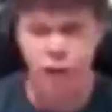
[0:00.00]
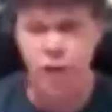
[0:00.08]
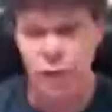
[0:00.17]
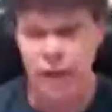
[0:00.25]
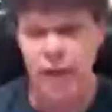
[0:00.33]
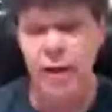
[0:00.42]

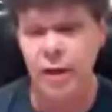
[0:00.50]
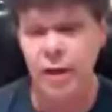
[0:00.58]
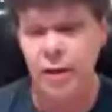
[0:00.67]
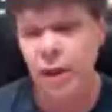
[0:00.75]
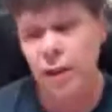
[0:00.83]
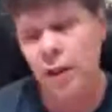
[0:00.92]
do
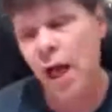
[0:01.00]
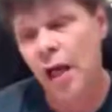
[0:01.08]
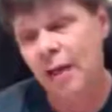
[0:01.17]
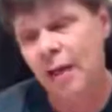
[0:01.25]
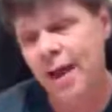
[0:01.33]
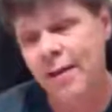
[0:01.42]
here, a lot
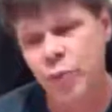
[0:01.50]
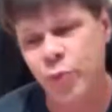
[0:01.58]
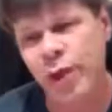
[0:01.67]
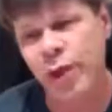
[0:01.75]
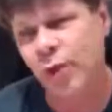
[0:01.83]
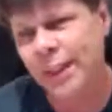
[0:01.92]
of times,
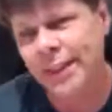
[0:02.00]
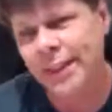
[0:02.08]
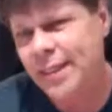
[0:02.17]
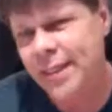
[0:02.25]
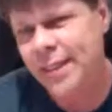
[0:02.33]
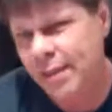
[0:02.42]
we don't get to
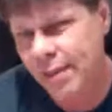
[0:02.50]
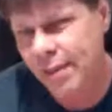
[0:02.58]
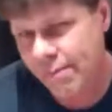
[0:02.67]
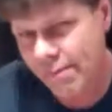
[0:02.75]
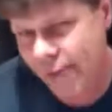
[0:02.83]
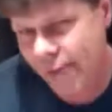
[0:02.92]
see
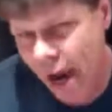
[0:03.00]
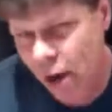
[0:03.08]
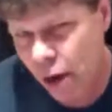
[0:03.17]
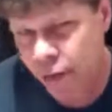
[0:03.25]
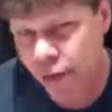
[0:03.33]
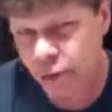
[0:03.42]
the
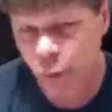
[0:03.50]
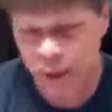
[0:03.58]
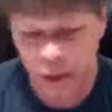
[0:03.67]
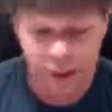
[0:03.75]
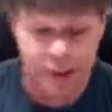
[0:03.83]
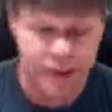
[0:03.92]
value. We
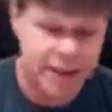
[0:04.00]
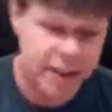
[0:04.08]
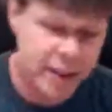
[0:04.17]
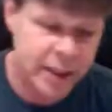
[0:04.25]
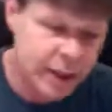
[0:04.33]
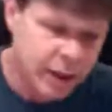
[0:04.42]
don't get to
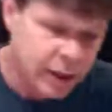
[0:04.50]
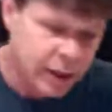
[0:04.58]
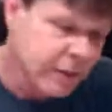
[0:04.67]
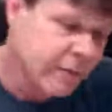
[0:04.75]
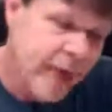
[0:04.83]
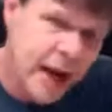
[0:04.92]
see
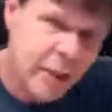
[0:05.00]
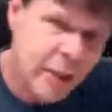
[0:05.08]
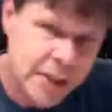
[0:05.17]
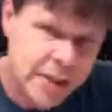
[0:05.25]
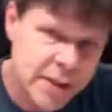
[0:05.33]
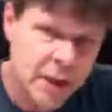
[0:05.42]
the
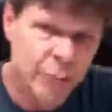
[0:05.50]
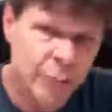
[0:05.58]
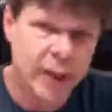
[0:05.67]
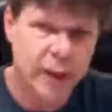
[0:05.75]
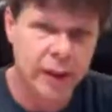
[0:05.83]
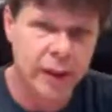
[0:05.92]
families that are
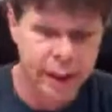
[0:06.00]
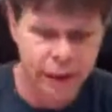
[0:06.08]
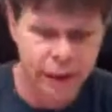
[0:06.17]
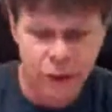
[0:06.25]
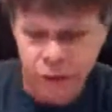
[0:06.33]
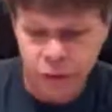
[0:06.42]
being
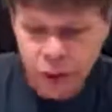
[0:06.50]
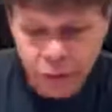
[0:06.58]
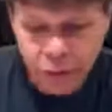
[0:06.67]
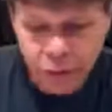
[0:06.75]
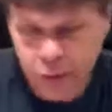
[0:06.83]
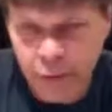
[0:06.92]
healed,
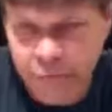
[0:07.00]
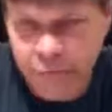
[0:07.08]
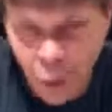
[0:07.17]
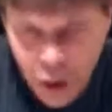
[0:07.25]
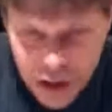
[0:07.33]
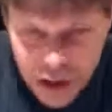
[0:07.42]
the
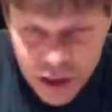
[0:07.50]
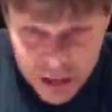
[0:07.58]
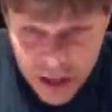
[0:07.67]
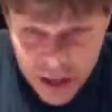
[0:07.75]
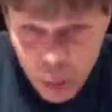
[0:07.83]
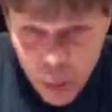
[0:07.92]
divorces
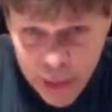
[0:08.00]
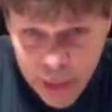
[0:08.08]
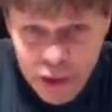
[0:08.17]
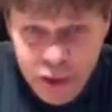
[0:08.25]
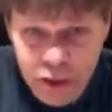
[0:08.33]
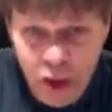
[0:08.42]
that we've
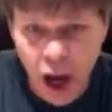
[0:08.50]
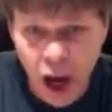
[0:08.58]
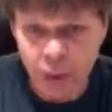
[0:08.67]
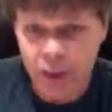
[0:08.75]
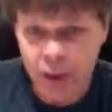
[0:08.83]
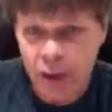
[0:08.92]

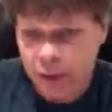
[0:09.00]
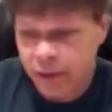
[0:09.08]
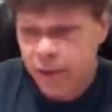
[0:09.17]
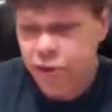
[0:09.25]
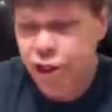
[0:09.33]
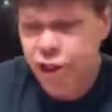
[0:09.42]
stopped,
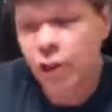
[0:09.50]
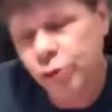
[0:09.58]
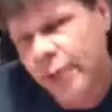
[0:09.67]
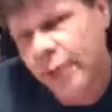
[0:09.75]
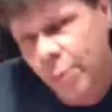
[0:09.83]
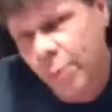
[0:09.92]
the
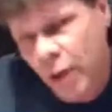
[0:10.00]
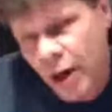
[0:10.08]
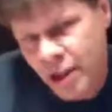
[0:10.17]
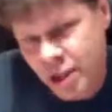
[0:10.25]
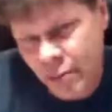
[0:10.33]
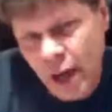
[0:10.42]
children that brought a
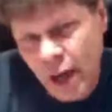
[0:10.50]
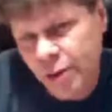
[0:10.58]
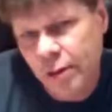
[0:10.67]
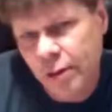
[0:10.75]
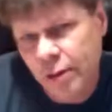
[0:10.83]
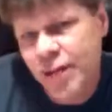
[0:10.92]
smile to
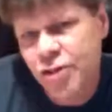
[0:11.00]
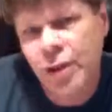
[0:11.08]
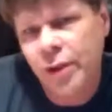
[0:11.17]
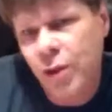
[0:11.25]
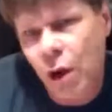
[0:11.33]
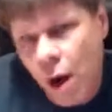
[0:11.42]
their face
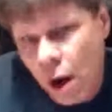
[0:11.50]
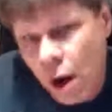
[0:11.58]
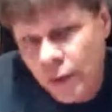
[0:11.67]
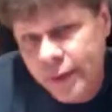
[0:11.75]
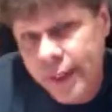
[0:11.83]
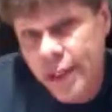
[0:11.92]
during the
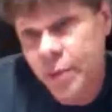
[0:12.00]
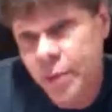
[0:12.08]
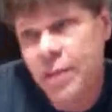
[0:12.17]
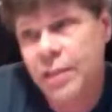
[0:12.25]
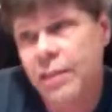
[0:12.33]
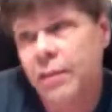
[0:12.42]
holidays
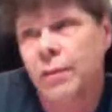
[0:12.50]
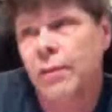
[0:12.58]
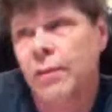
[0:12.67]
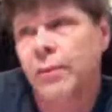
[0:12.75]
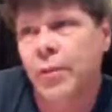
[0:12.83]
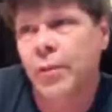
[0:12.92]
because
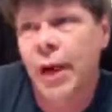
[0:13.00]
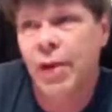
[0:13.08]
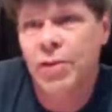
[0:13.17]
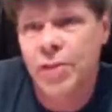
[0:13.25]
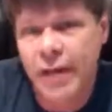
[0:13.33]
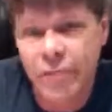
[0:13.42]
their
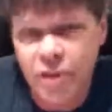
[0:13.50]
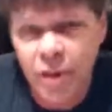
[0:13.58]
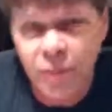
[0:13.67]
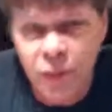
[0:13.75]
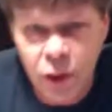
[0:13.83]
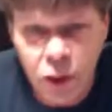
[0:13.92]
parents gave them
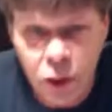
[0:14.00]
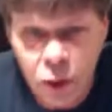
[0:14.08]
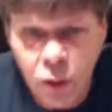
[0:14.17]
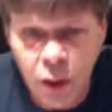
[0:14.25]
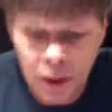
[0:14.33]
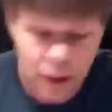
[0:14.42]
something
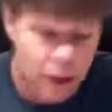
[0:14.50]
cool.